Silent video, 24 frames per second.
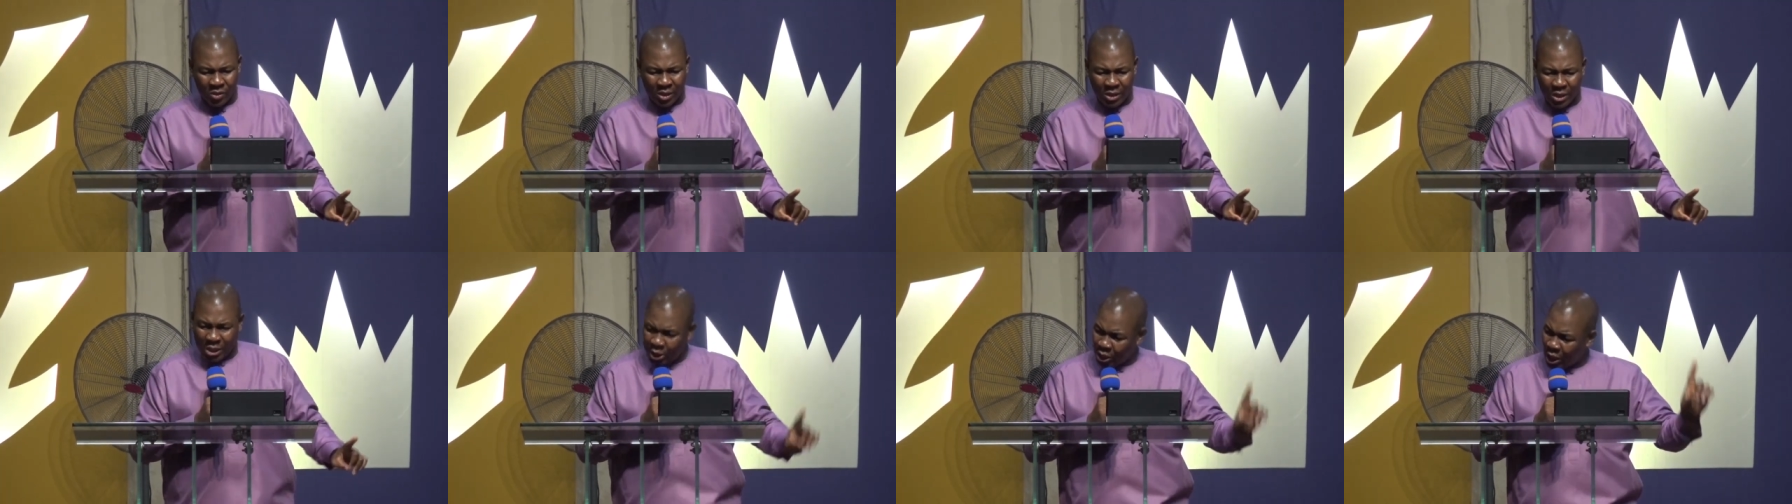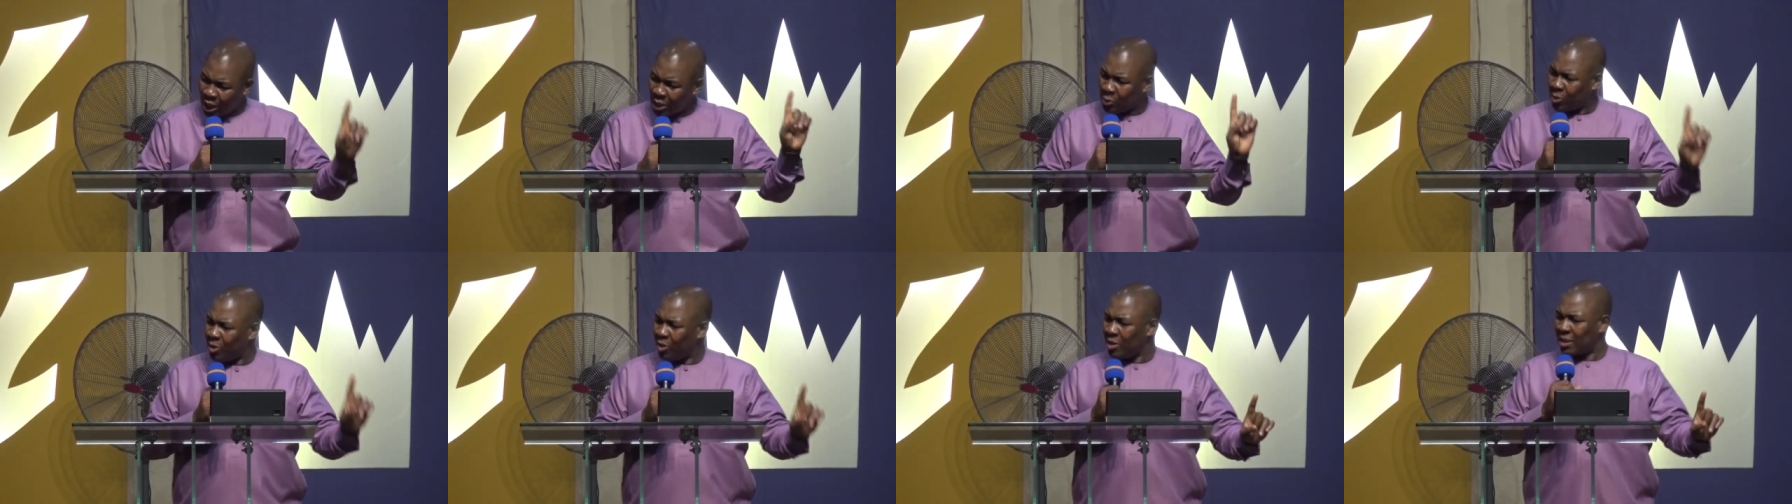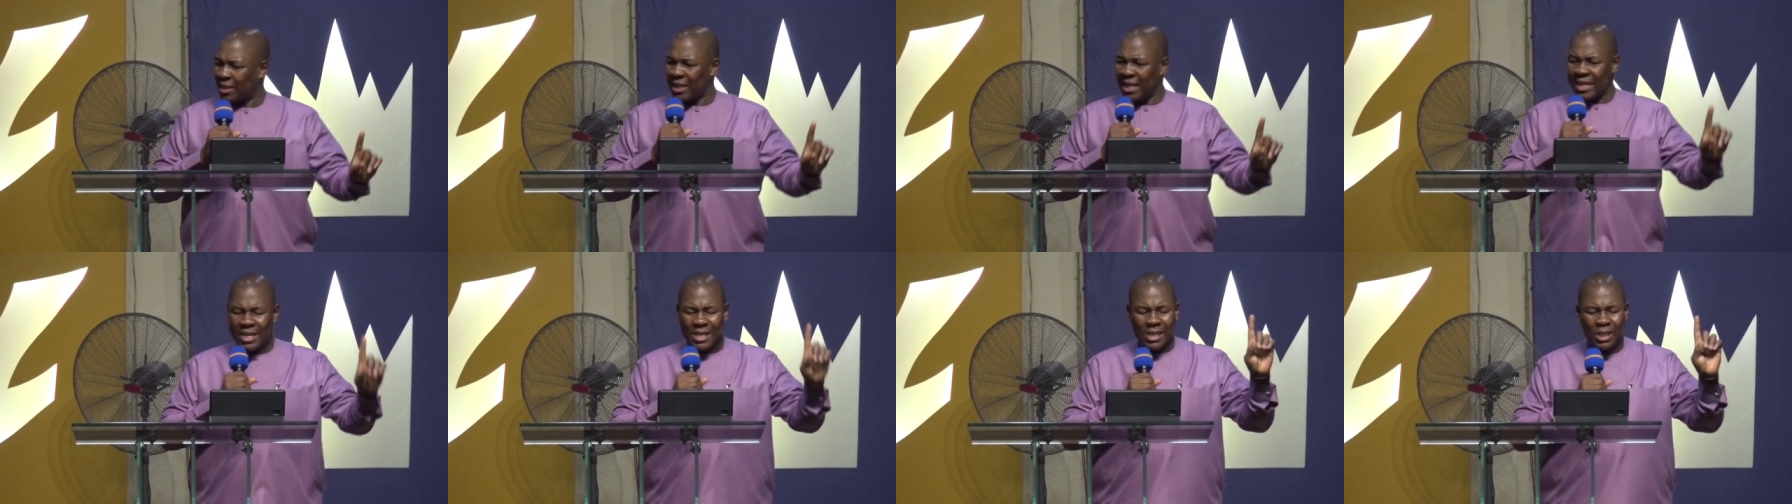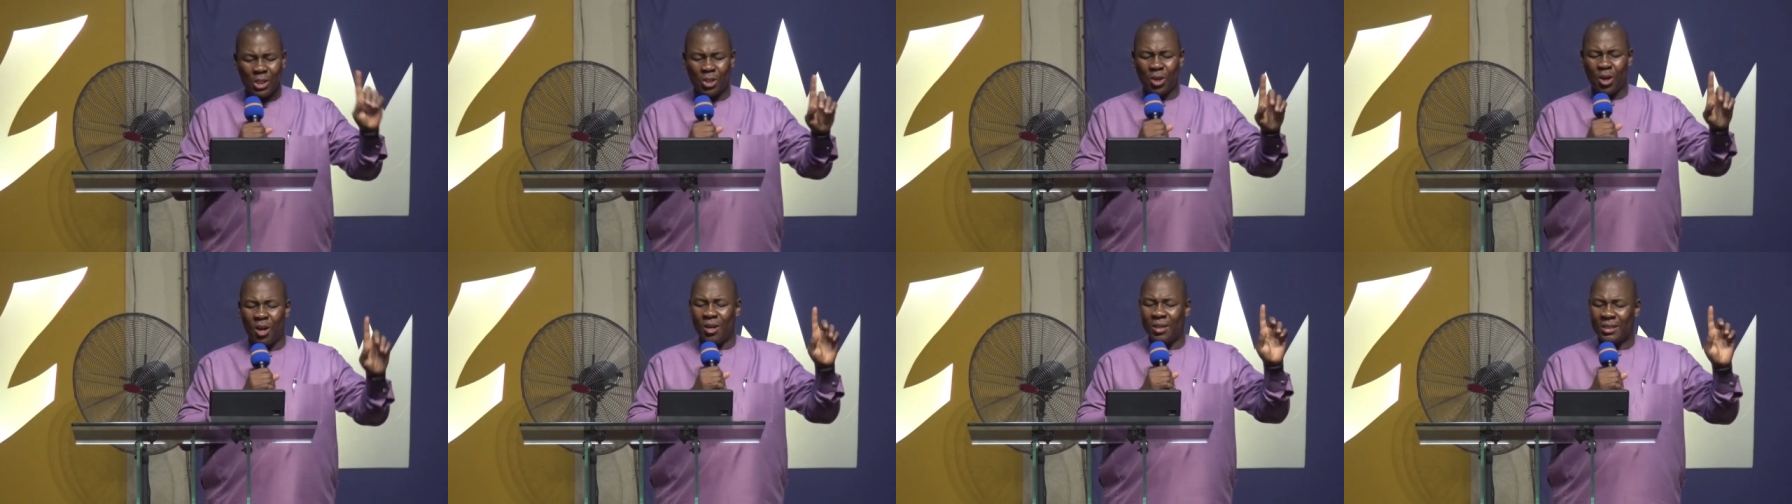Jesus was saying in
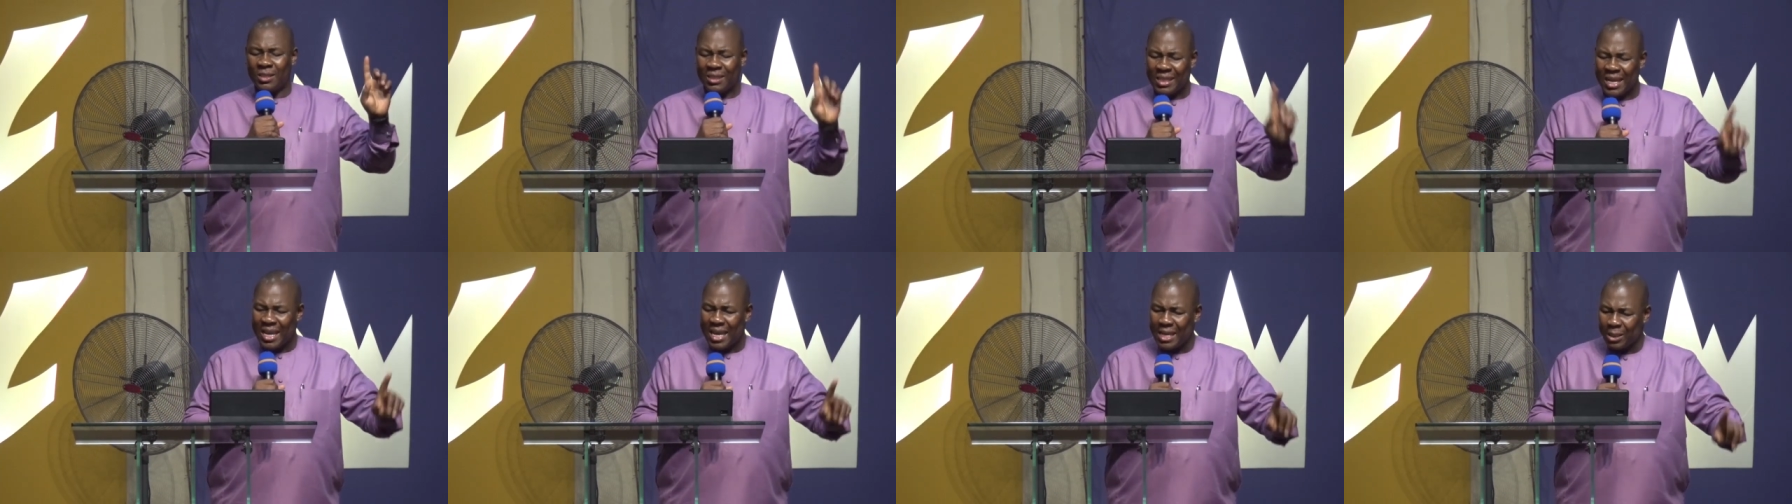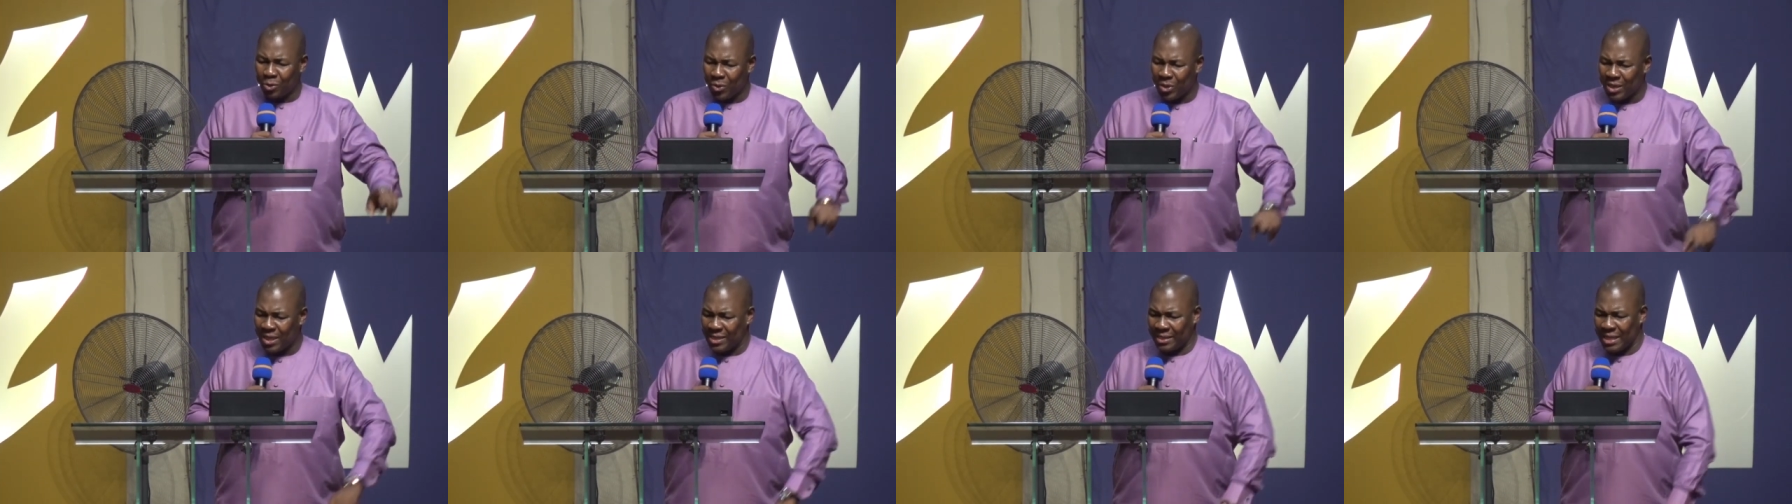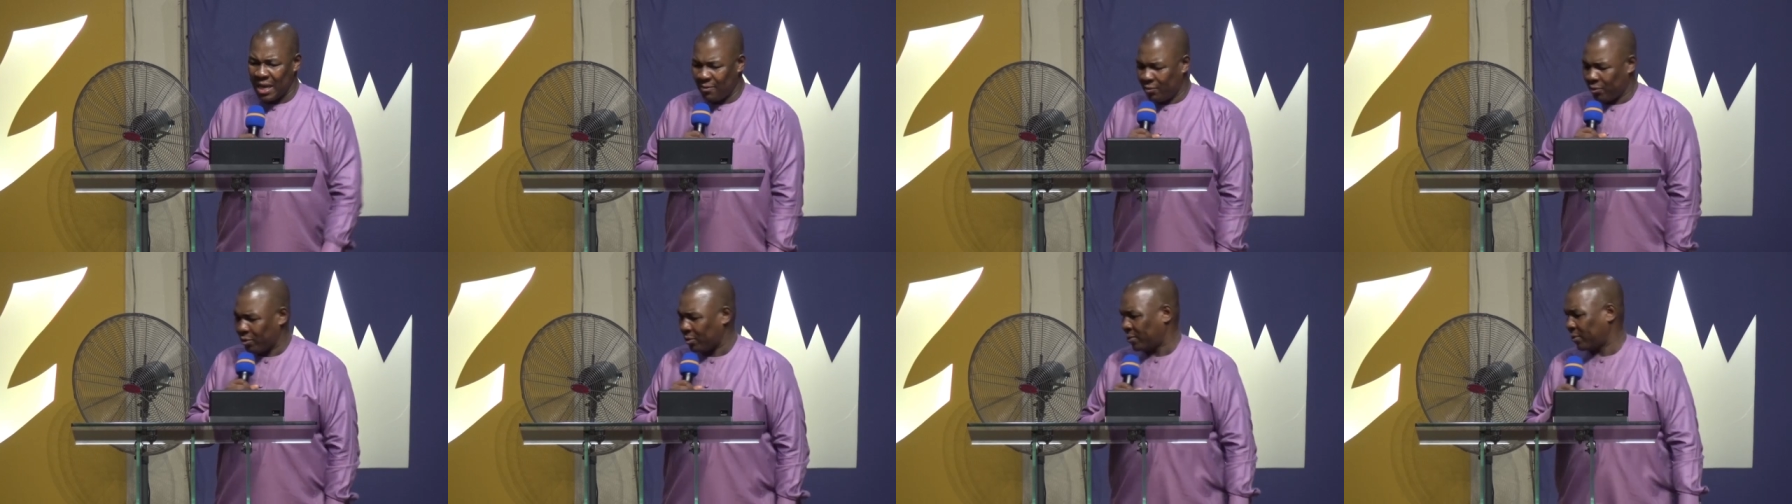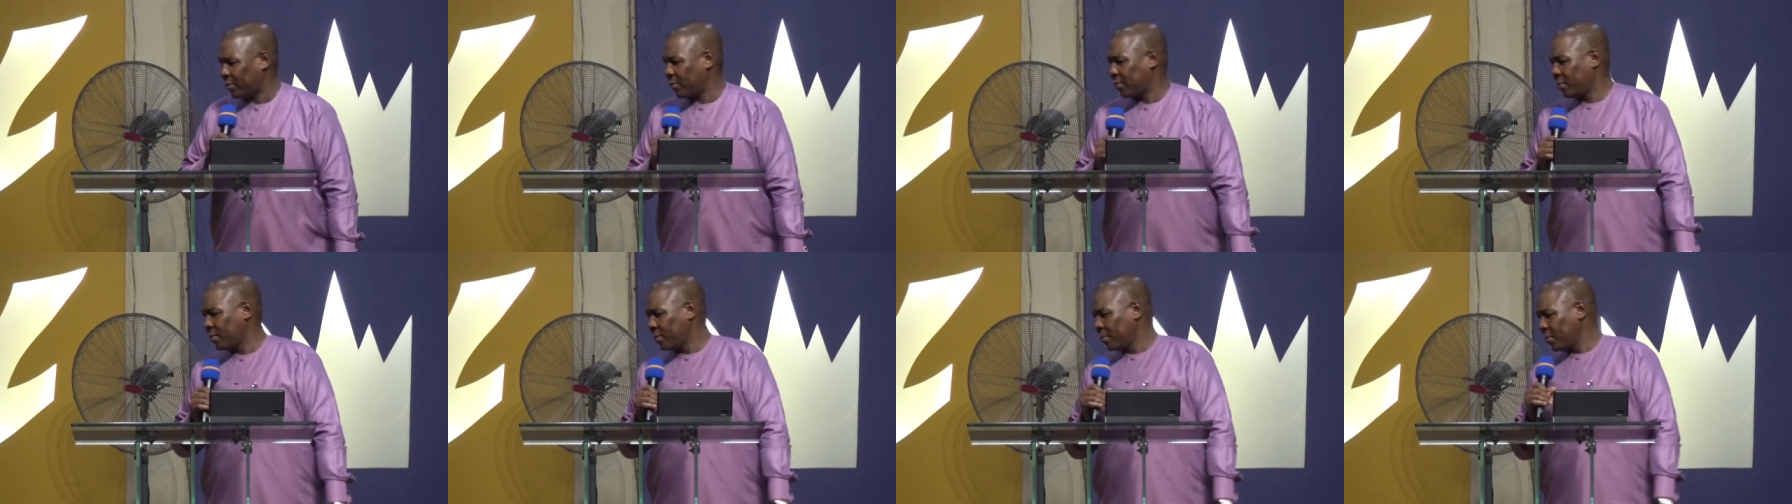John 10 27,
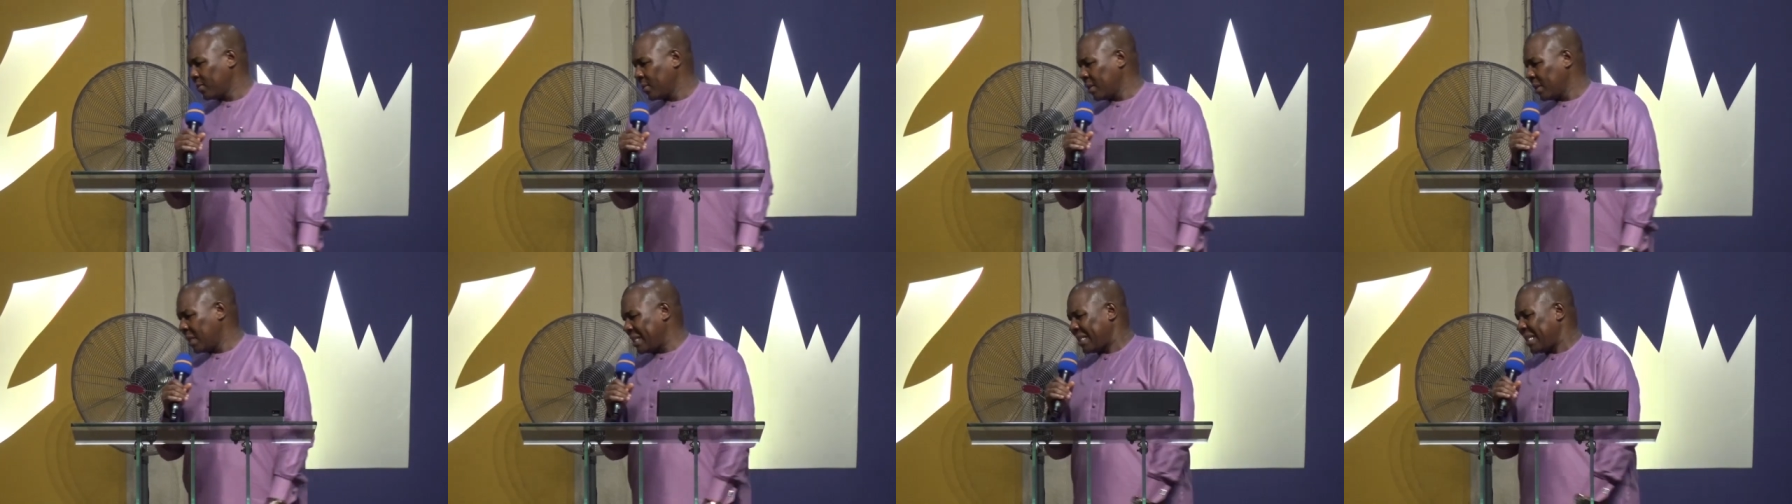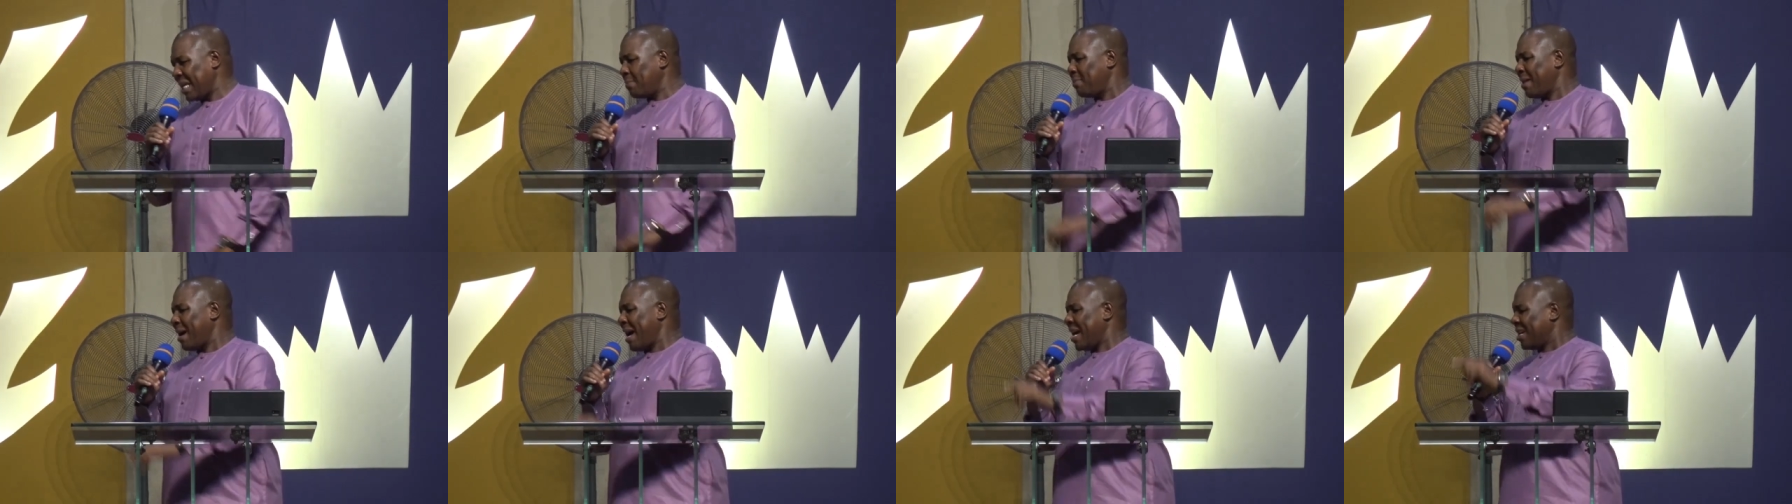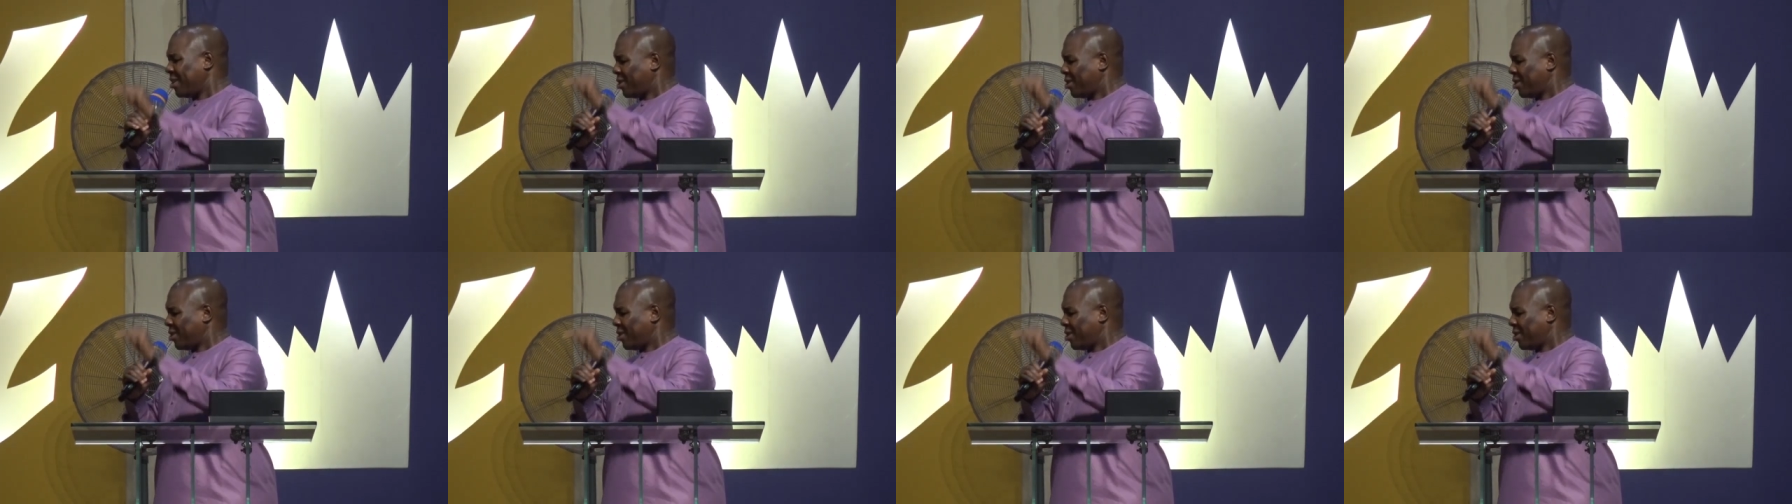He said, My